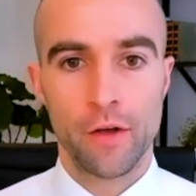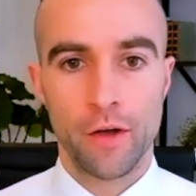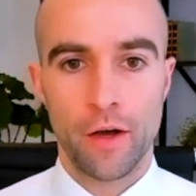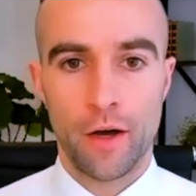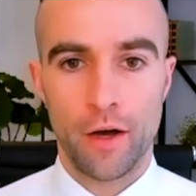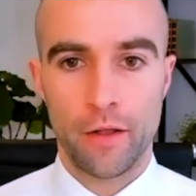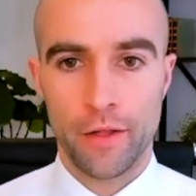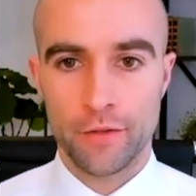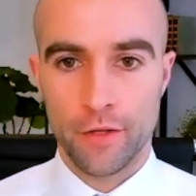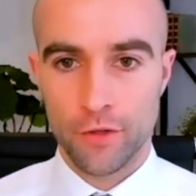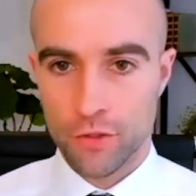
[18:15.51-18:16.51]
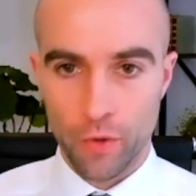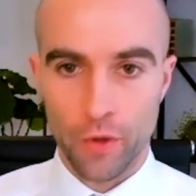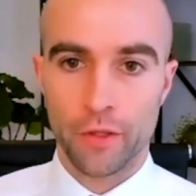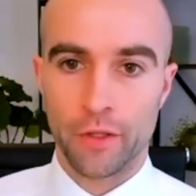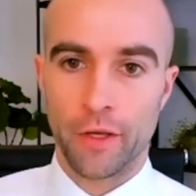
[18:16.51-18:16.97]
Uh, that's
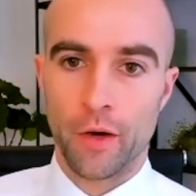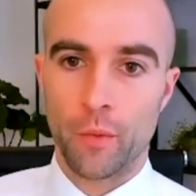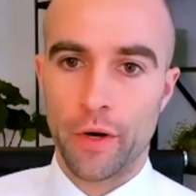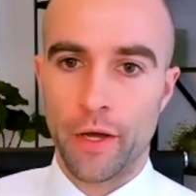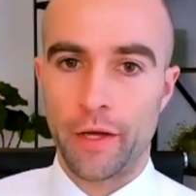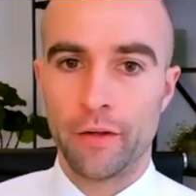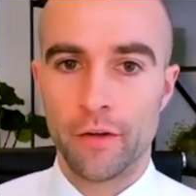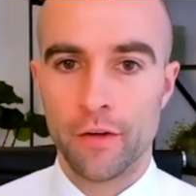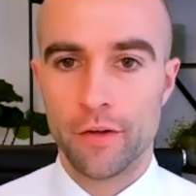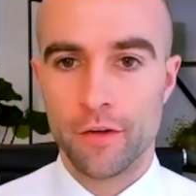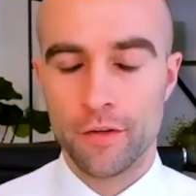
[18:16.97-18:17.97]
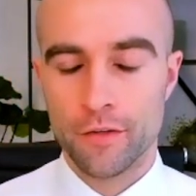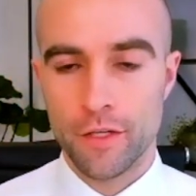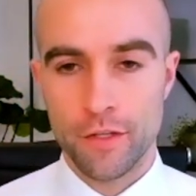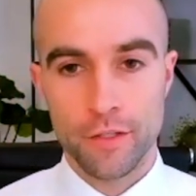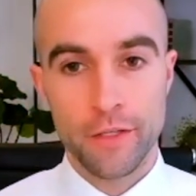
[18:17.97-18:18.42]
historically. And when I
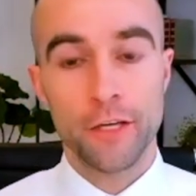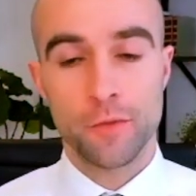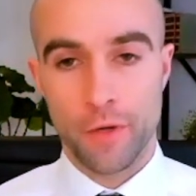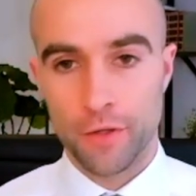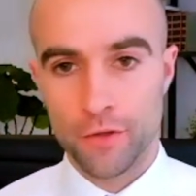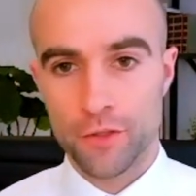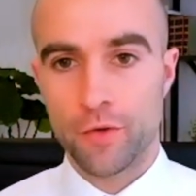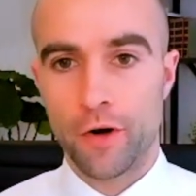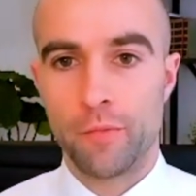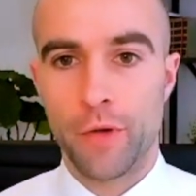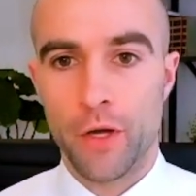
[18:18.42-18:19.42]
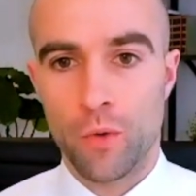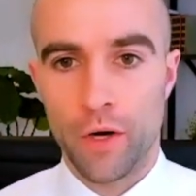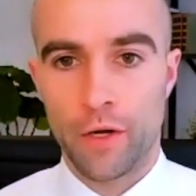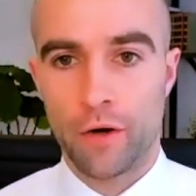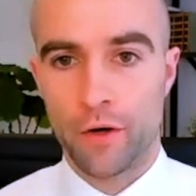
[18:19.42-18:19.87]
see the sentiment surrounding
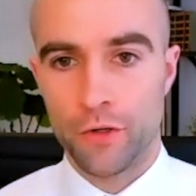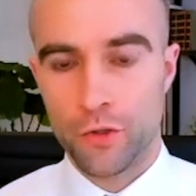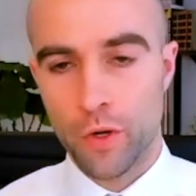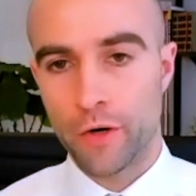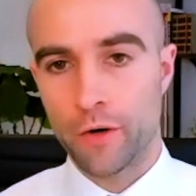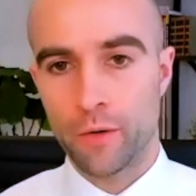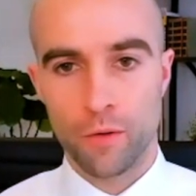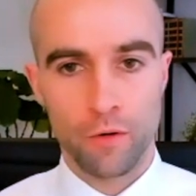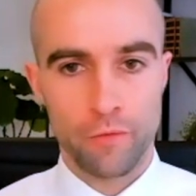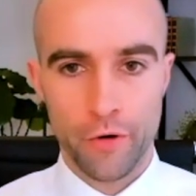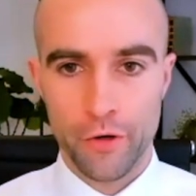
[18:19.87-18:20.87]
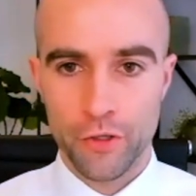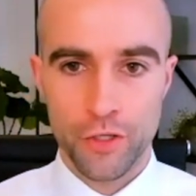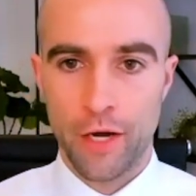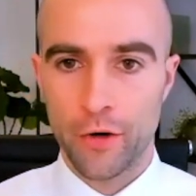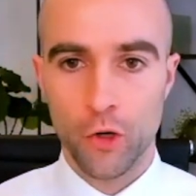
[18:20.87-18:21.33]
Bitcoin on Twitter or in various
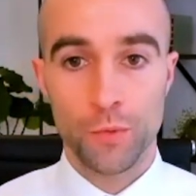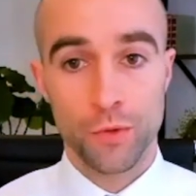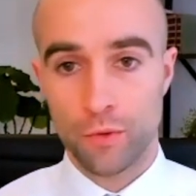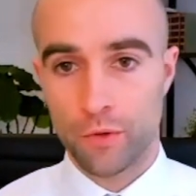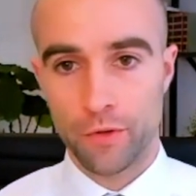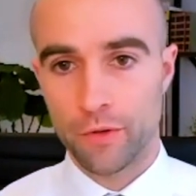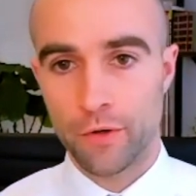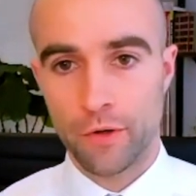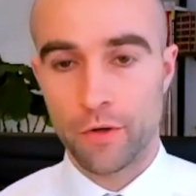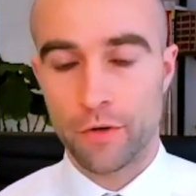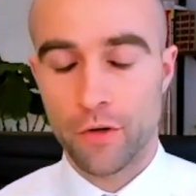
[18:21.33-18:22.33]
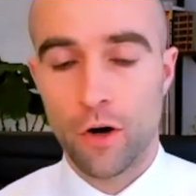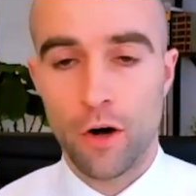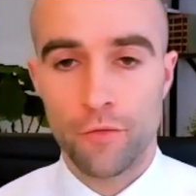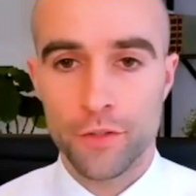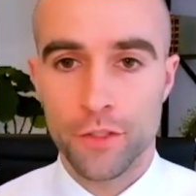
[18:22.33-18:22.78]
chat groups or
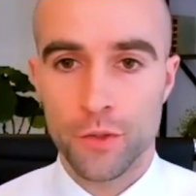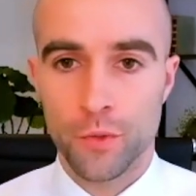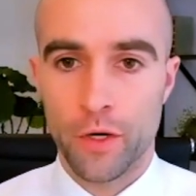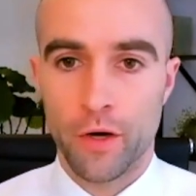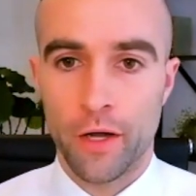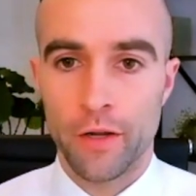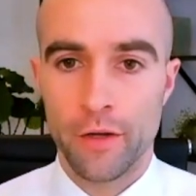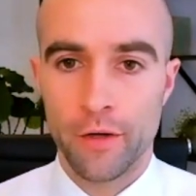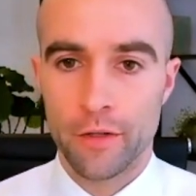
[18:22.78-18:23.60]
conferences and whatnot,